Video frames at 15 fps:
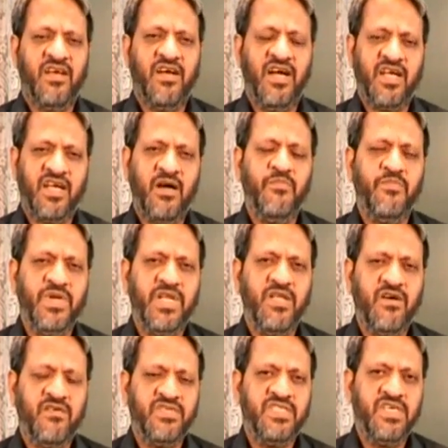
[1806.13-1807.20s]
A company
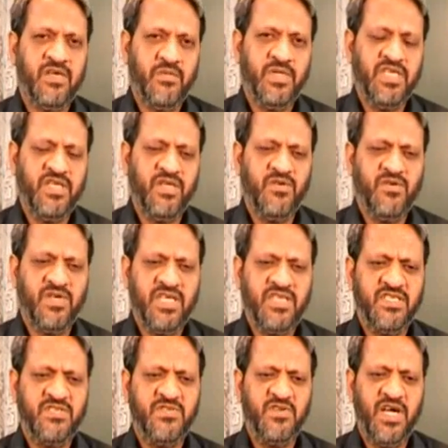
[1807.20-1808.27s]
of Germany known
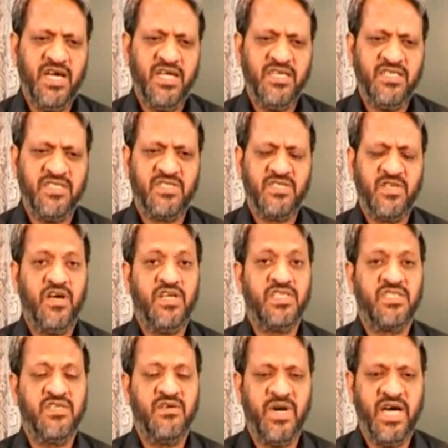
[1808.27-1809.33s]
as Johannes
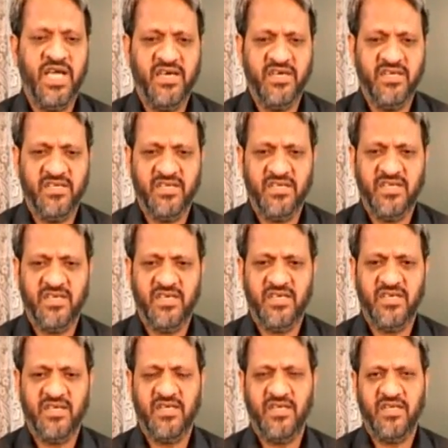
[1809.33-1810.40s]
Ostermeier
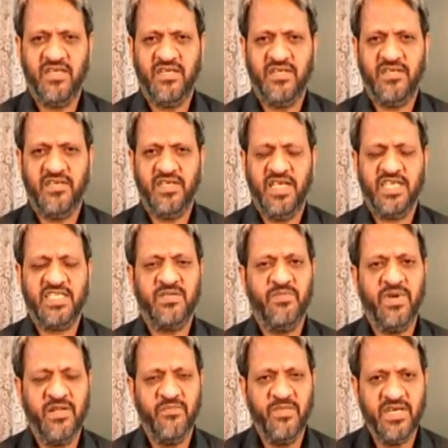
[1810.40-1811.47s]

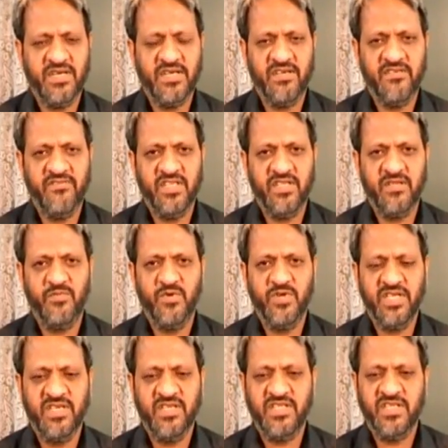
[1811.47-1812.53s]
experimented with
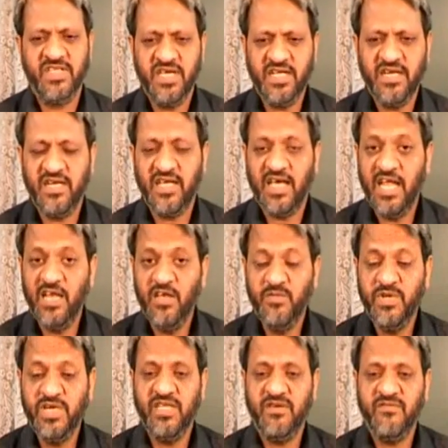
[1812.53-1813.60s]
putting thin
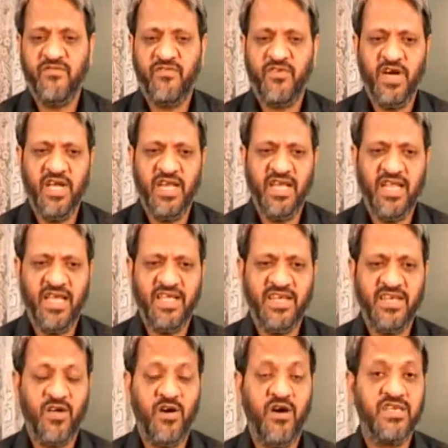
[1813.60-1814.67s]
aluminium foil
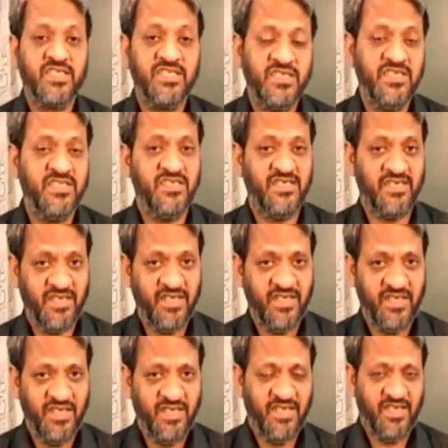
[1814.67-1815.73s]
and oxygen
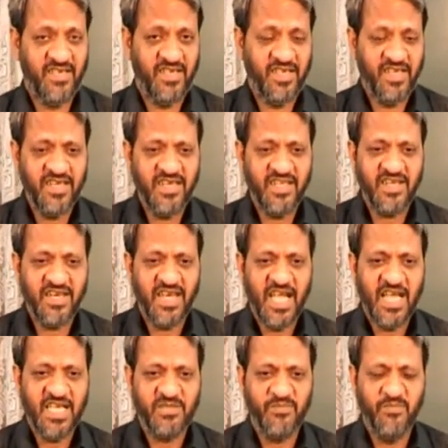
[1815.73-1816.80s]
in a
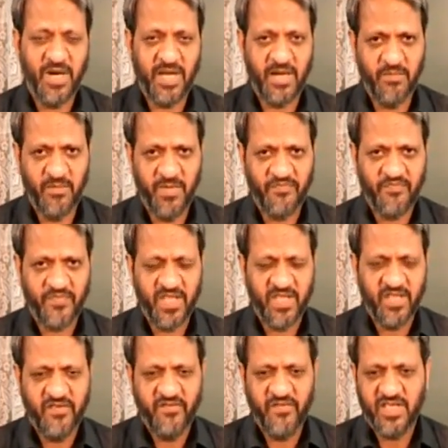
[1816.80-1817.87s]
glass bulb
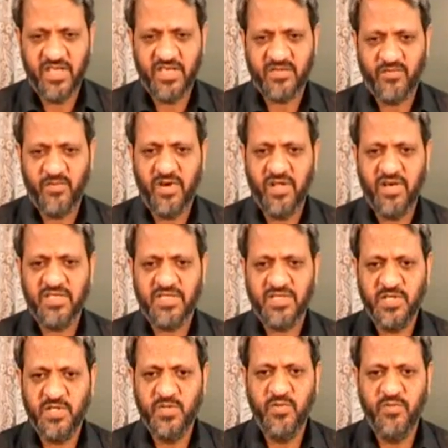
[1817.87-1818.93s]
with a small
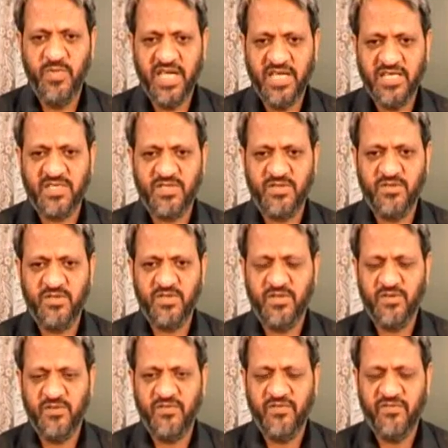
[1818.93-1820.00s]
screw base
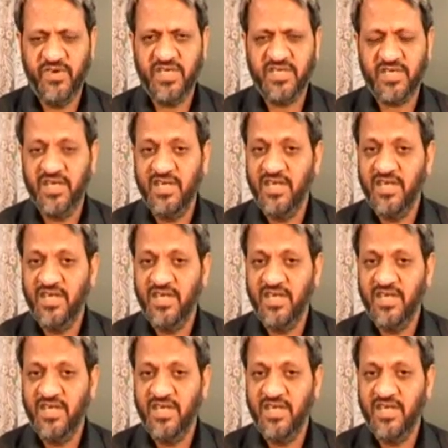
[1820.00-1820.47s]
to fit